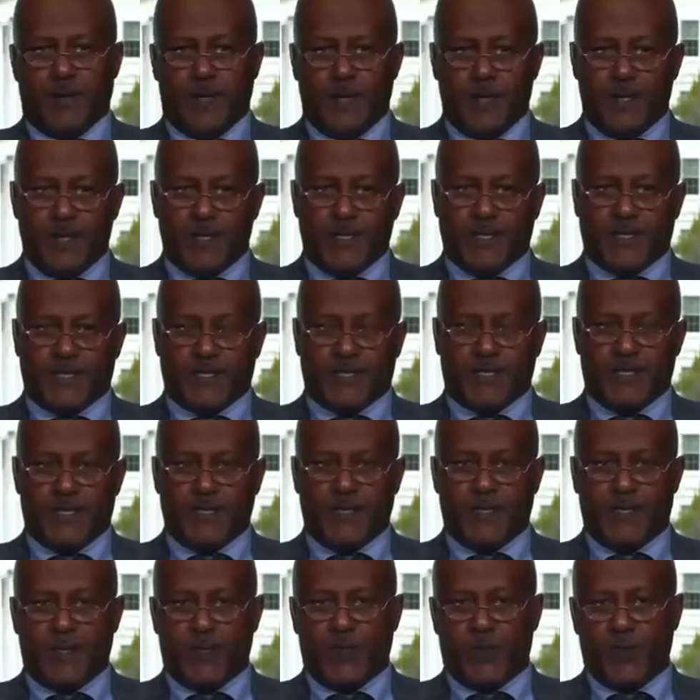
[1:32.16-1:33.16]
Yes,
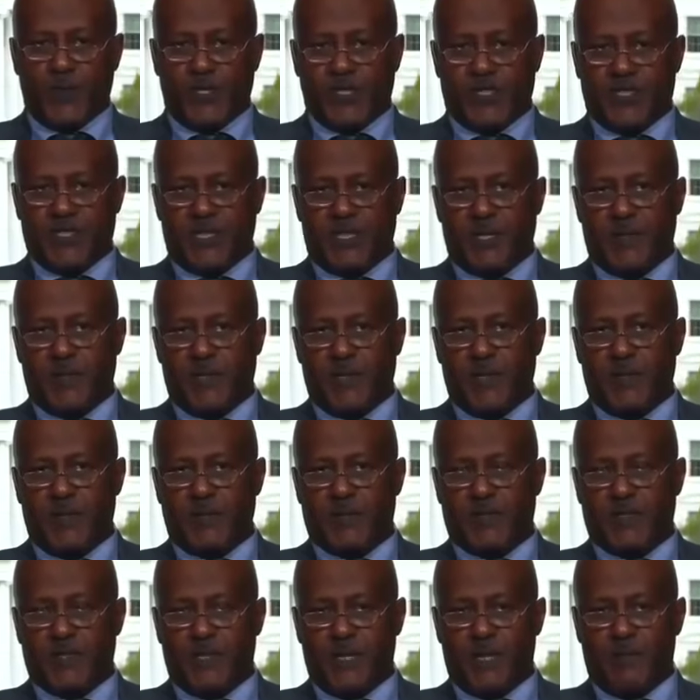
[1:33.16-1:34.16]
we
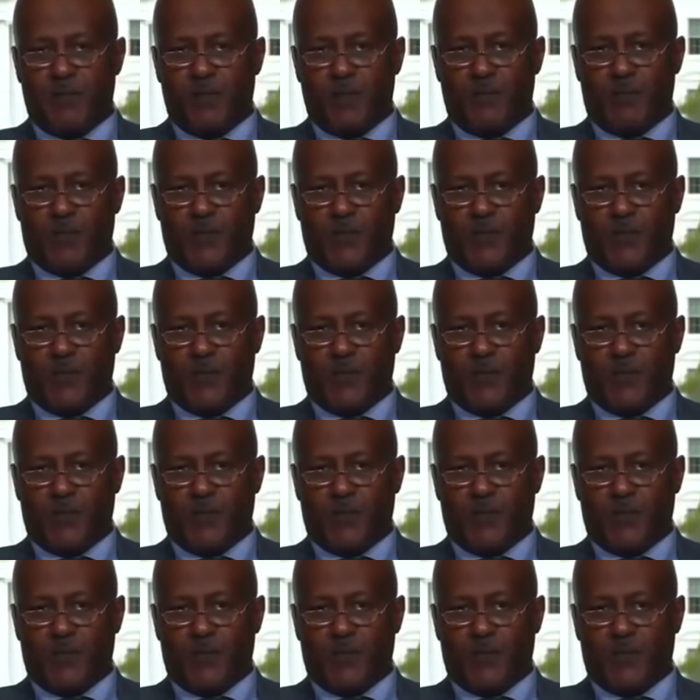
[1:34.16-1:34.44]
see some